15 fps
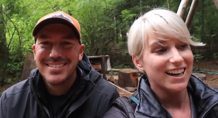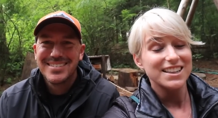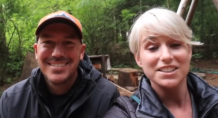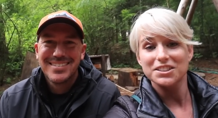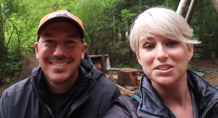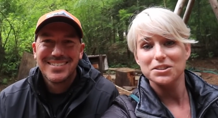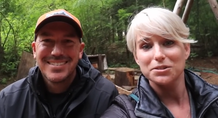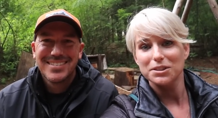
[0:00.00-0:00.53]

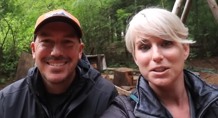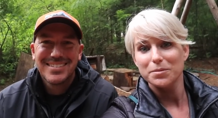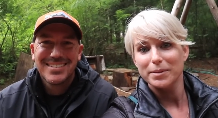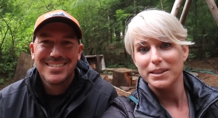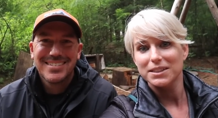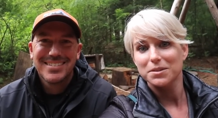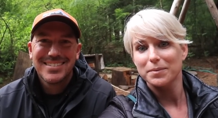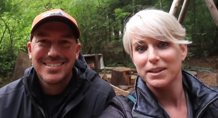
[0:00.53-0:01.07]
Speaker 1: this has really
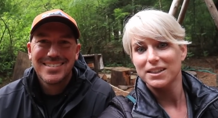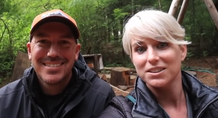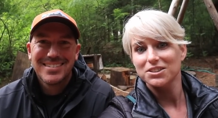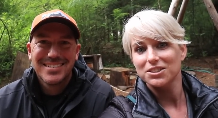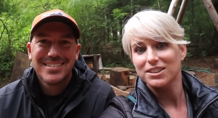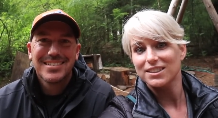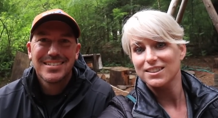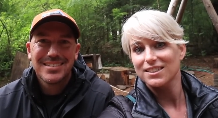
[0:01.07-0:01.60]
piqued my
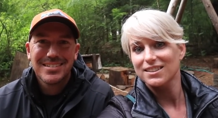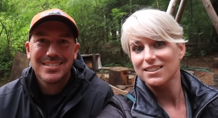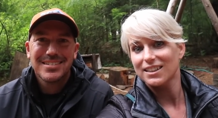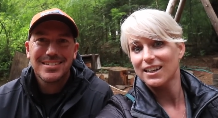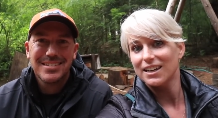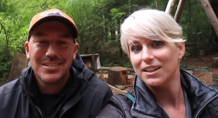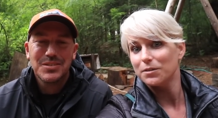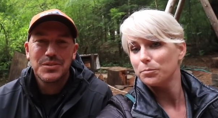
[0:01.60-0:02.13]
interest.
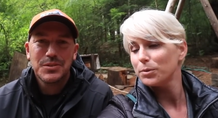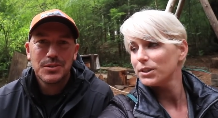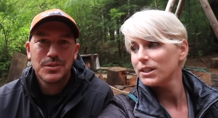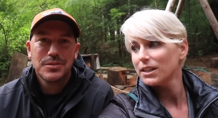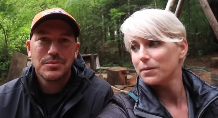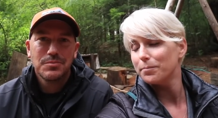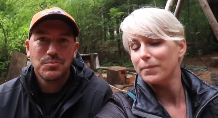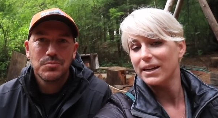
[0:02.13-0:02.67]
A uh,
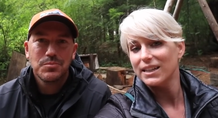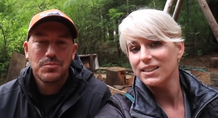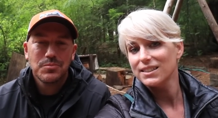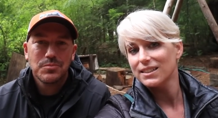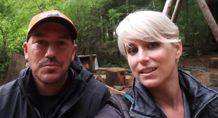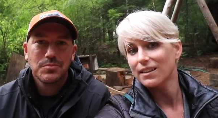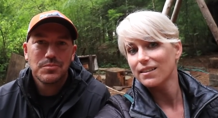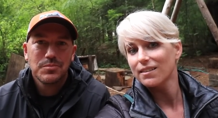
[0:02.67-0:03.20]
pretty
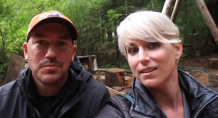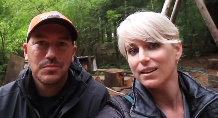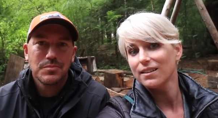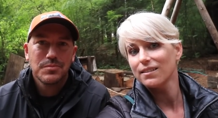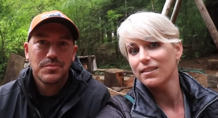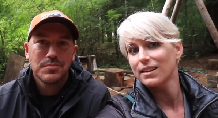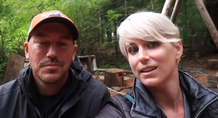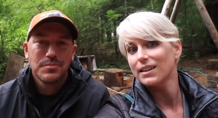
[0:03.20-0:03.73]
amazing
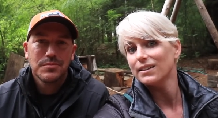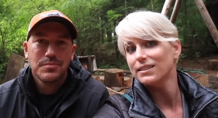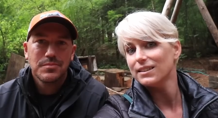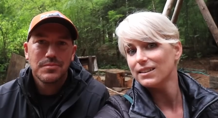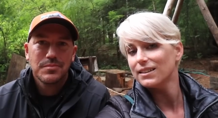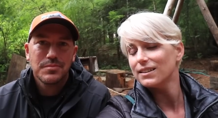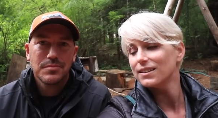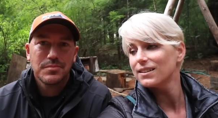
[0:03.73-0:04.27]
thing they
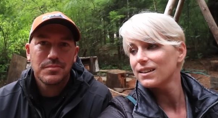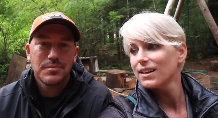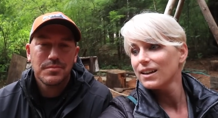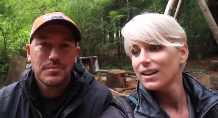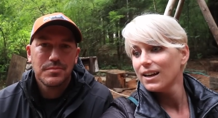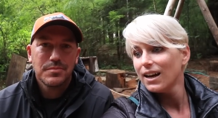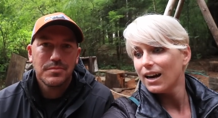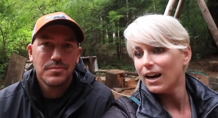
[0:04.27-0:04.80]
did,
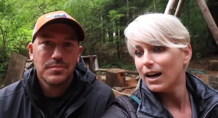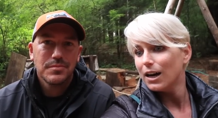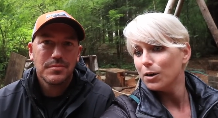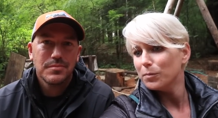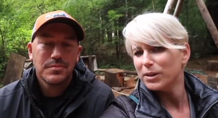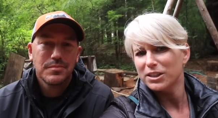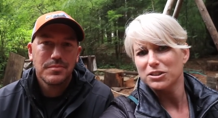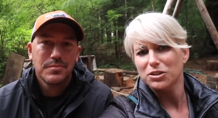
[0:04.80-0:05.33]

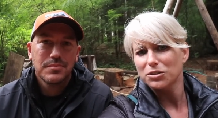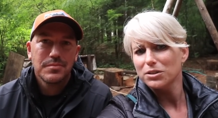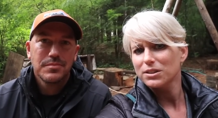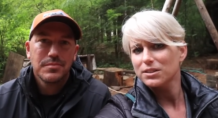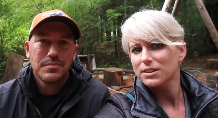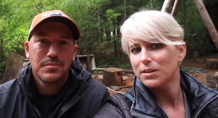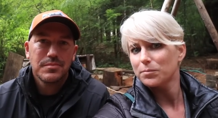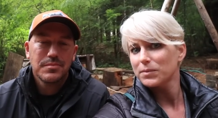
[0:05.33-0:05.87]
um, and it
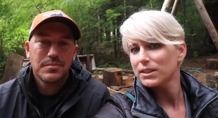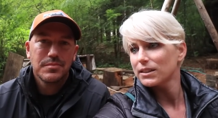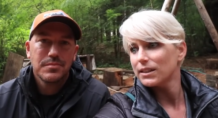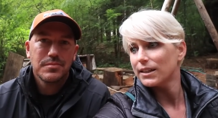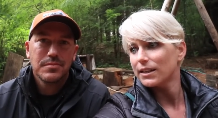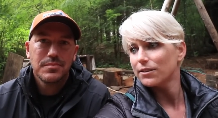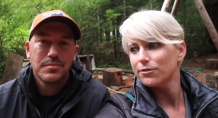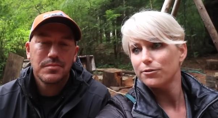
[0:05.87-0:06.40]
took something
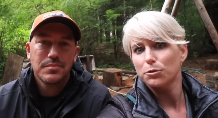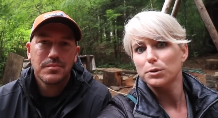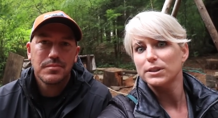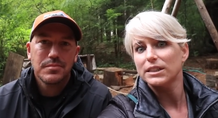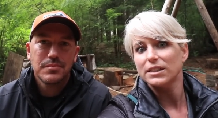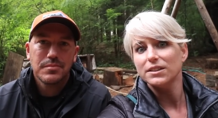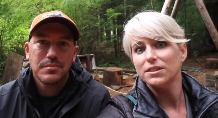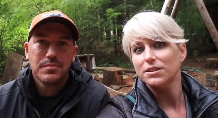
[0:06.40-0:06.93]
like four
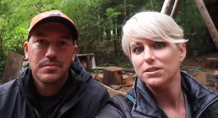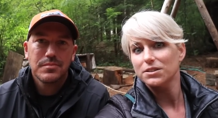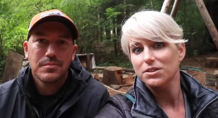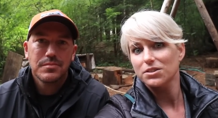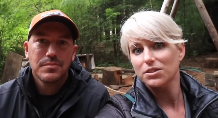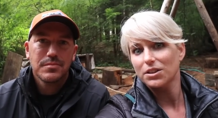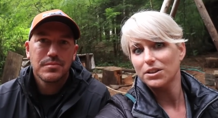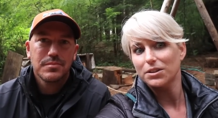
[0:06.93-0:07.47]
four
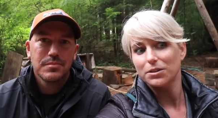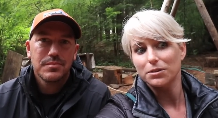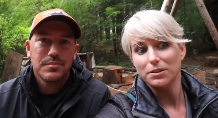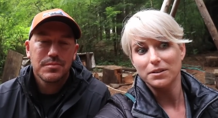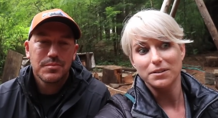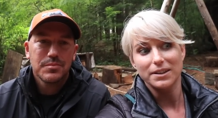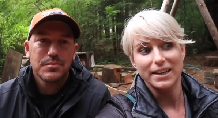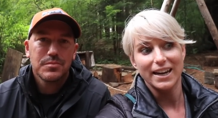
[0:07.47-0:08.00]
years.
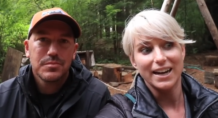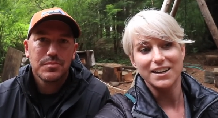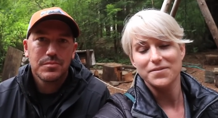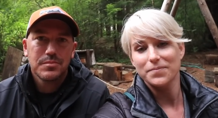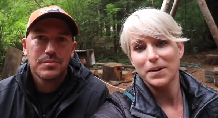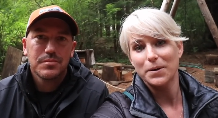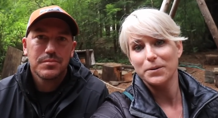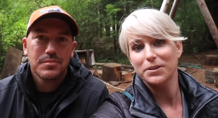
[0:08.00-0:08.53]
So yeah,
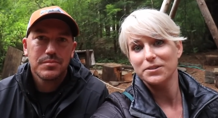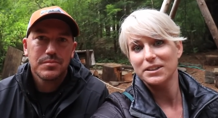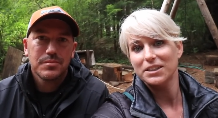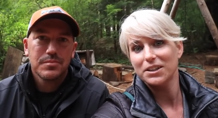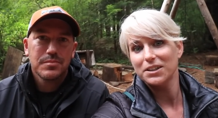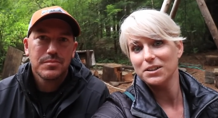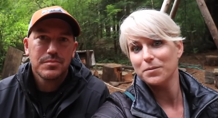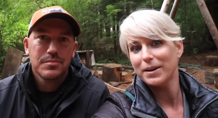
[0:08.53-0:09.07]
I want to
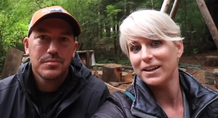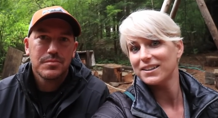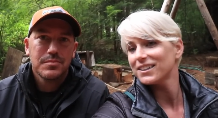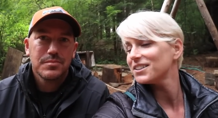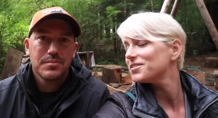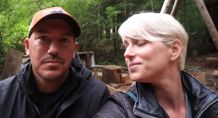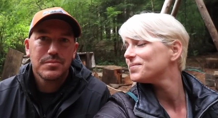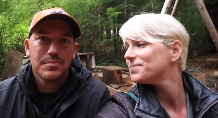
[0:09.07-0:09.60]
read all about
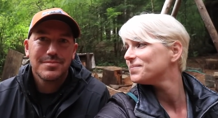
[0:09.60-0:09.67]
it.